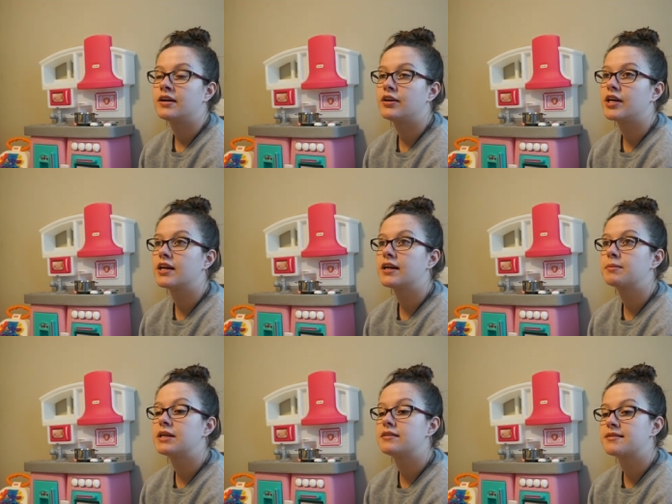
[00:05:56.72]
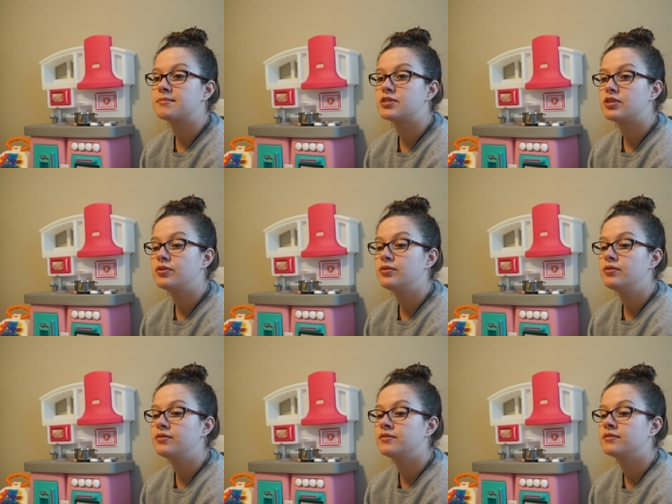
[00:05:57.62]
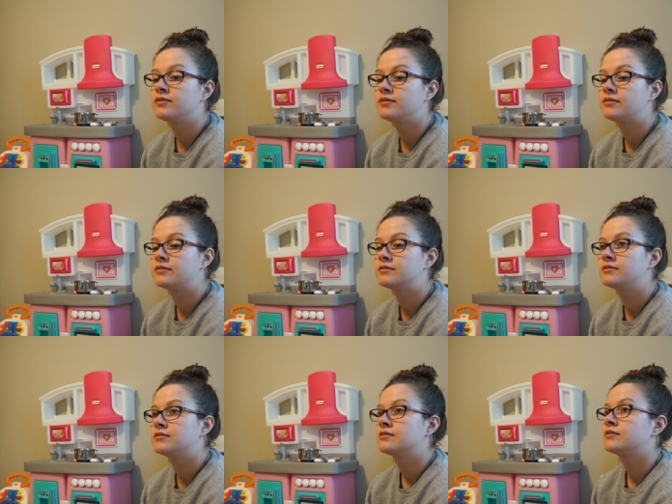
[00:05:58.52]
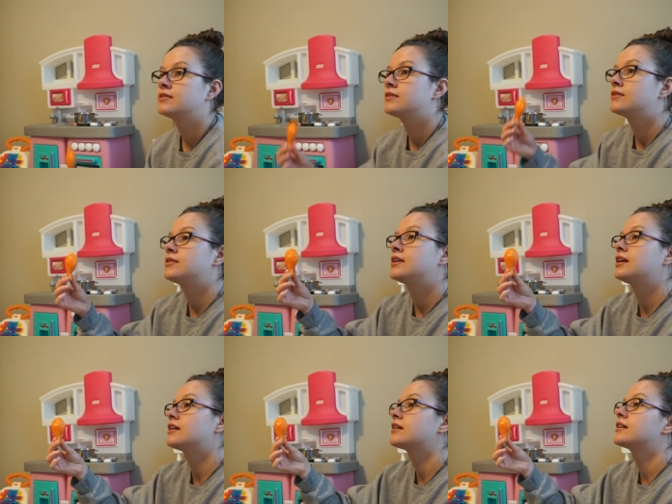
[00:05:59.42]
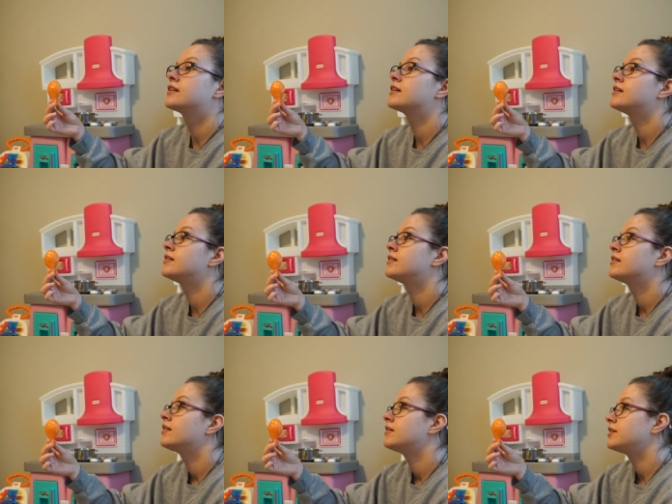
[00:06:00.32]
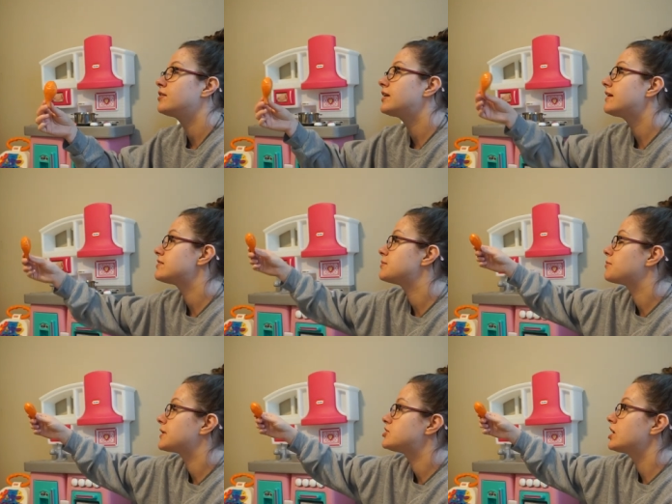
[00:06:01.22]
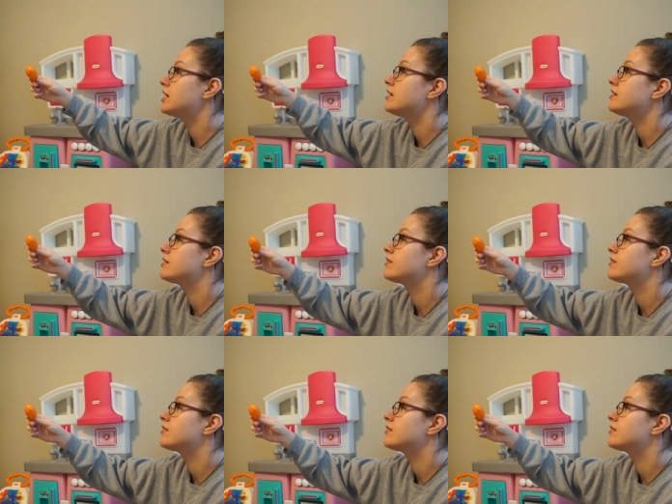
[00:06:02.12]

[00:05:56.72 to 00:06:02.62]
You gonna come eat some too? Yes, I can. Here, you can have some of my chicken.